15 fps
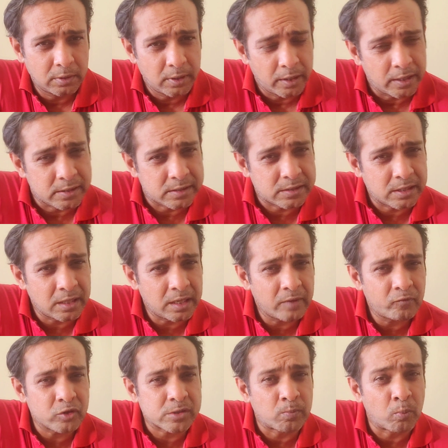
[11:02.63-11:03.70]
his
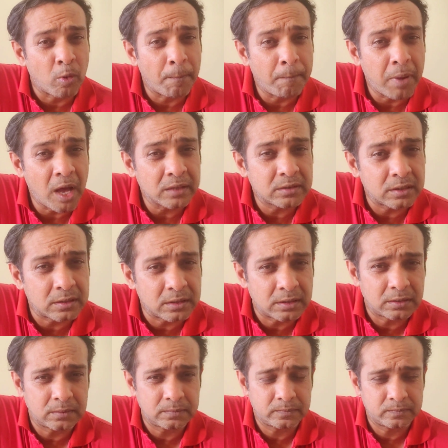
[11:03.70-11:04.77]
surname was Mopata.
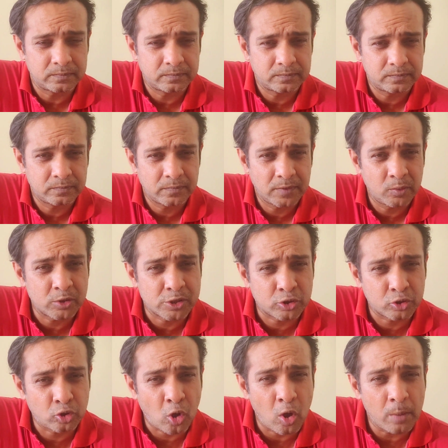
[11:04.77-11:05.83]
It was
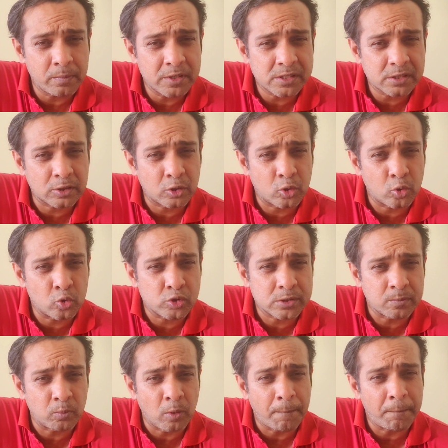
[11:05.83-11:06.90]
Thomas Cruise
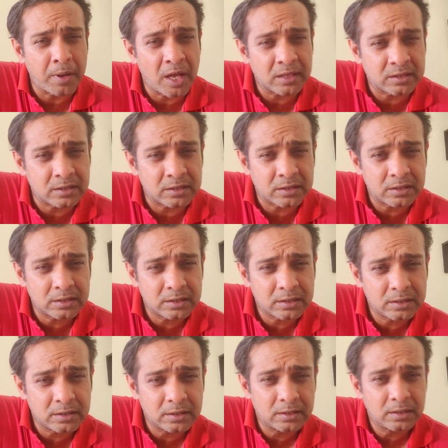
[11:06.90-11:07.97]
Mopata
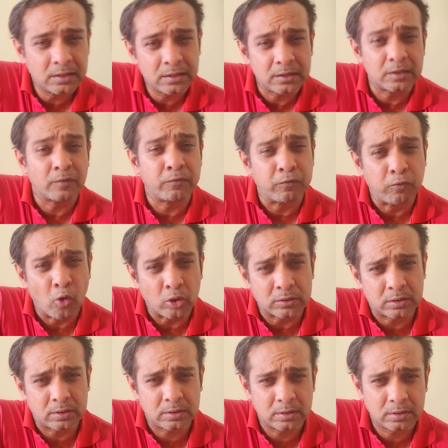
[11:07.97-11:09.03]
the Fourth.